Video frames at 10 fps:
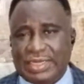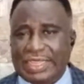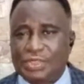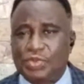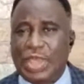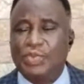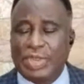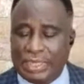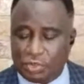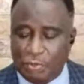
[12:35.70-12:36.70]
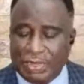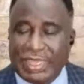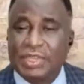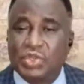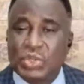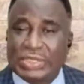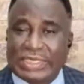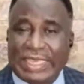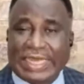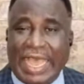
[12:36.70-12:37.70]
That's why we need to begin to
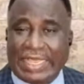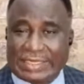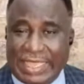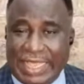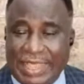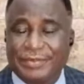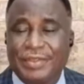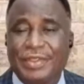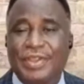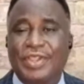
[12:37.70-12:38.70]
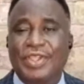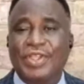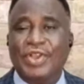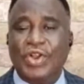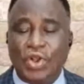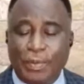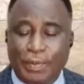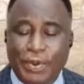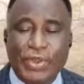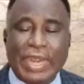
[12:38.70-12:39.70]
set ourselves
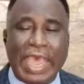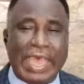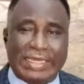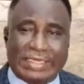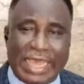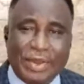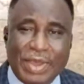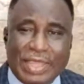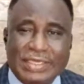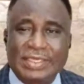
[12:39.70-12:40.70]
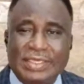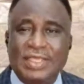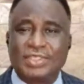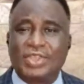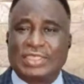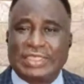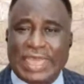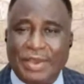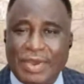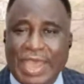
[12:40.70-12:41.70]
upon our towers, such
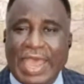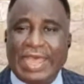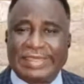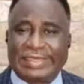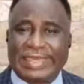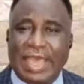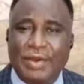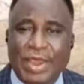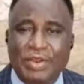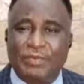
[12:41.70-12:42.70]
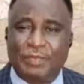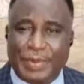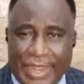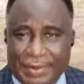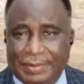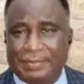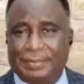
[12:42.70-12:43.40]
tower as tower of prayer,